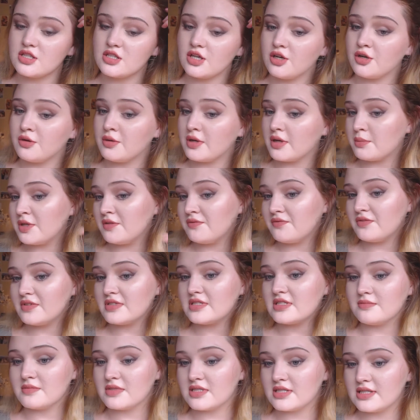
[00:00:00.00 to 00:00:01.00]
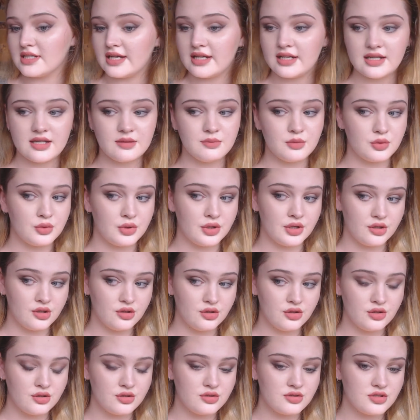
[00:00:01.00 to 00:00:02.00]
So I went for some slightly more
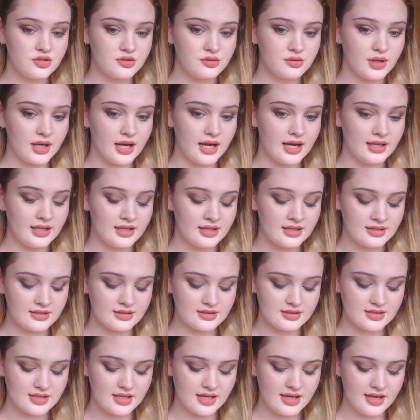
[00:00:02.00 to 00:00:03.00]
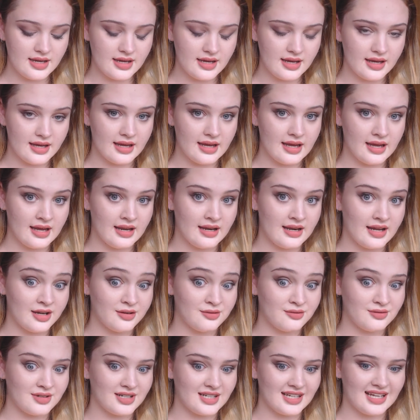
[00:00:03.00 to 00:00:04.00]
neutral colours and
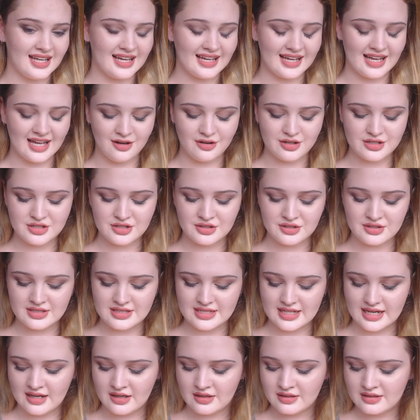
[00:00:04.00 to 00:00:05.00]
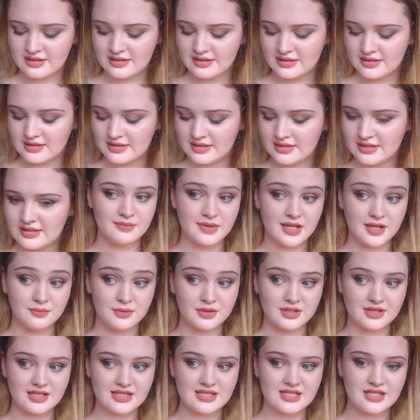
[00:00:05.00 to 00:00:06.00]
I really like how it turned out, especially
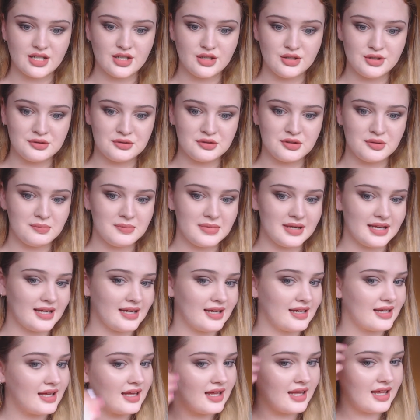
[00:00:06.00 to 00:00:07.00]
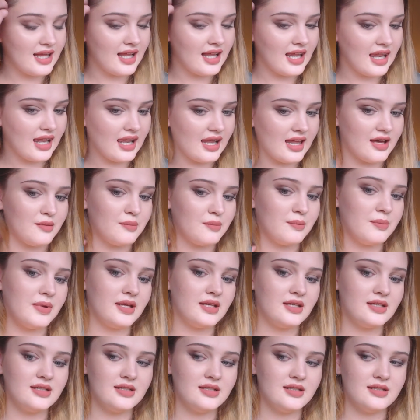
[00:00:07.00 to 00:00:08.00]
paired with this nude pink lip.
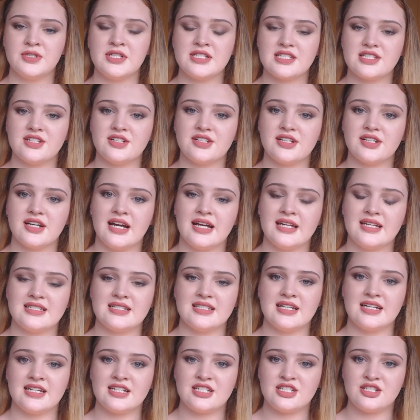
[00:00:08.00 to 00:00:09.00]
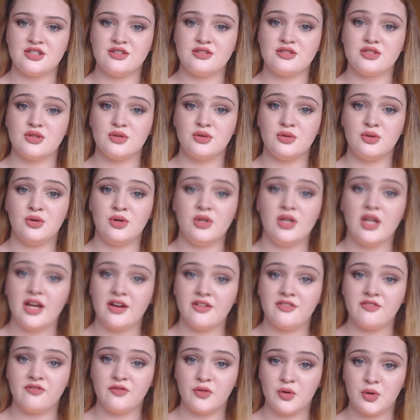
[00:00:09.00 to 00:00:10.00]
For this look I decided to use
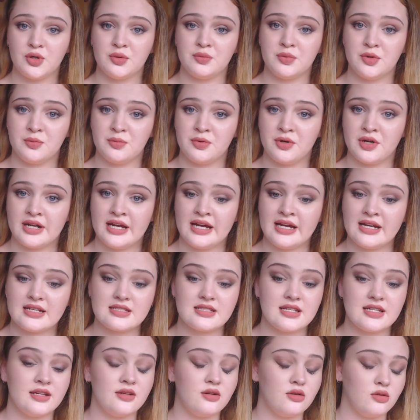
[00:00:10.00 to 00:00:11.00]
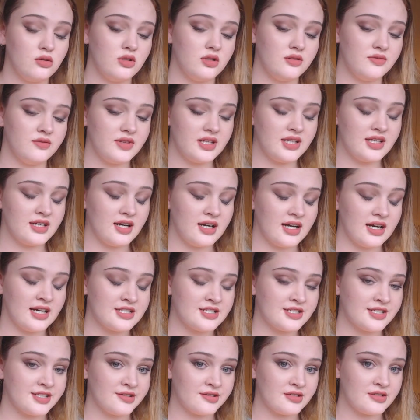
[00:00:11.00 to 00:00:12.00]
all affordable products, and all of the
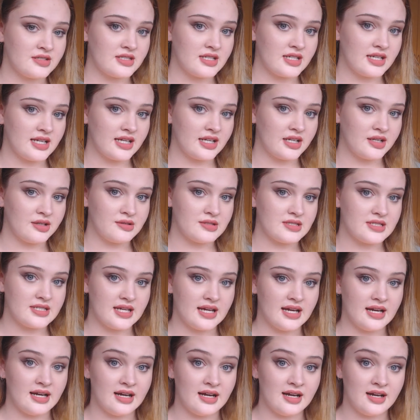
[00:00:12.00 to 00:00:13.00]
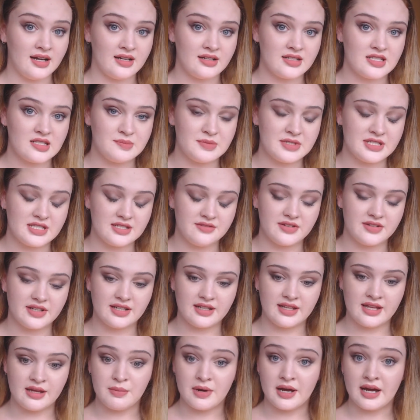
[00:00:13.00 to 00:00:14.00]
eyeshadows that I used are
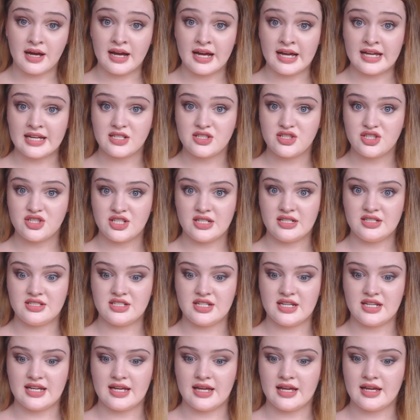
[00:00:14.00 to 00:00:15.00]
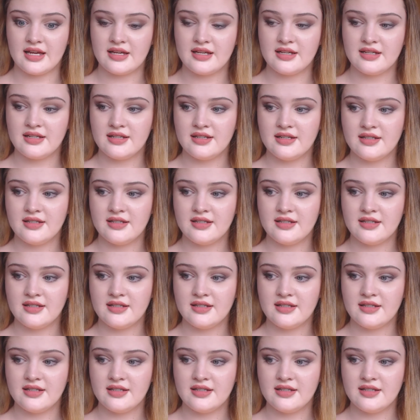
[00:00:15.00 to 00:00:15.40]
specifically by Chi Chi.